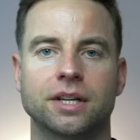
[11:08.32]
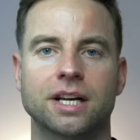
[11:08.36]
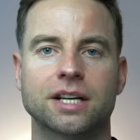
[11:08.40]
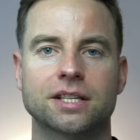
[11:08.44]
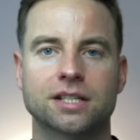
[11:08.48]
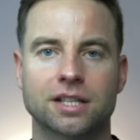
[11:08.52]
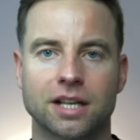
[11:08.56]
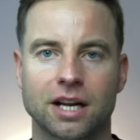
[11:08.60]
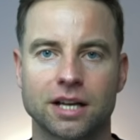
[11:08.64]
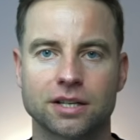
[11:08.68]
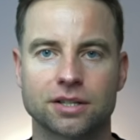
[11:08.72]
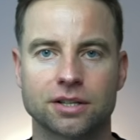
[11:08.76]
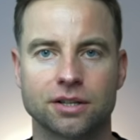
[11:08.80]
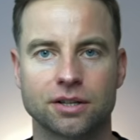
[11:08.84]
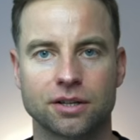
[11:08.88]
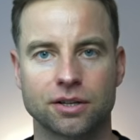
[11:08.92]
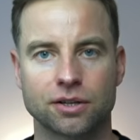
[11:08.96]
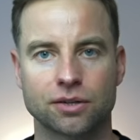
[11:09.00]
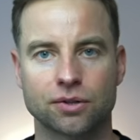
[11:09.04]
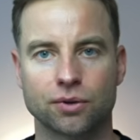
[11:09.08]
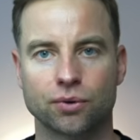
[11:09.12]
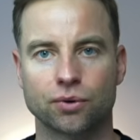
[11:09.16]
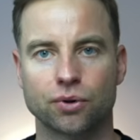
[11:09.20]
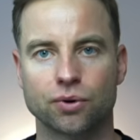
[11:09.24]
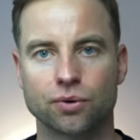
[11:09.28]
Next lesson
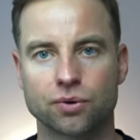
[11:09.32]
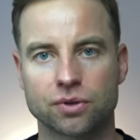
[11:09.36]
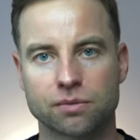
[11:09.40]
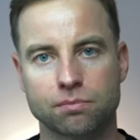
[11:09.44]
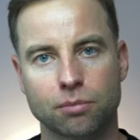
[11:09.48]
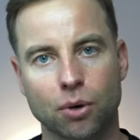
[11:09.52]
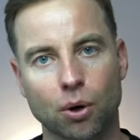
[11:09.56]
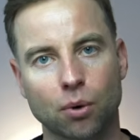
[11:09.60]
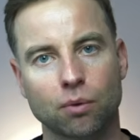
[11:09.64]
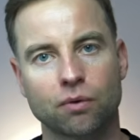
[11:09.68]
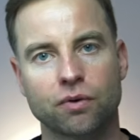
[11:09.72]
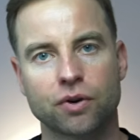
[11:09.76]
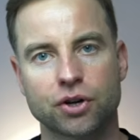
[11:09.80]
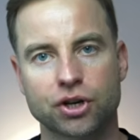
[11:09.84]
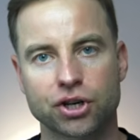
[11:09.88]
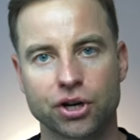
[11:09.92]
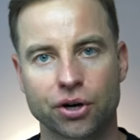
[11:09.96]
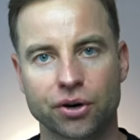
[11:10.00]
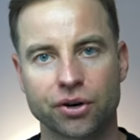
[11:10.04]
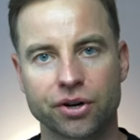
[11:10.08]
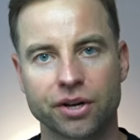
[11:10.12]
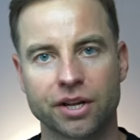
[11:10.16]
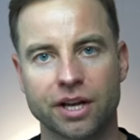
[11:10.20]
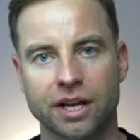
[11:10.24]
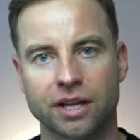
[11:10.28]
is to use both
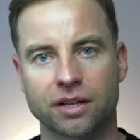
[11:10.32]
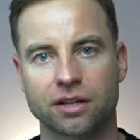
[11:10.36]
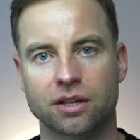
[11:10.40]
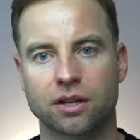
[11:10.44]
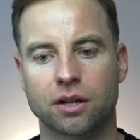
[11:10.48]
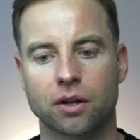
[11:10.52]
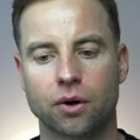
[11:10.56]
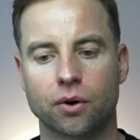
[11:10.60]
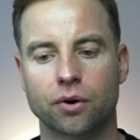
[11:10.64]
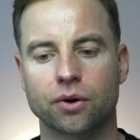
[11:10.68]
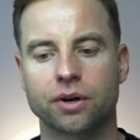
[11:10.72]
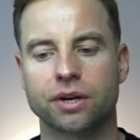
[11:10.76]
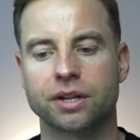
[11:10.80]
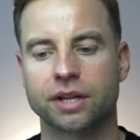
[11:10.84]
short and long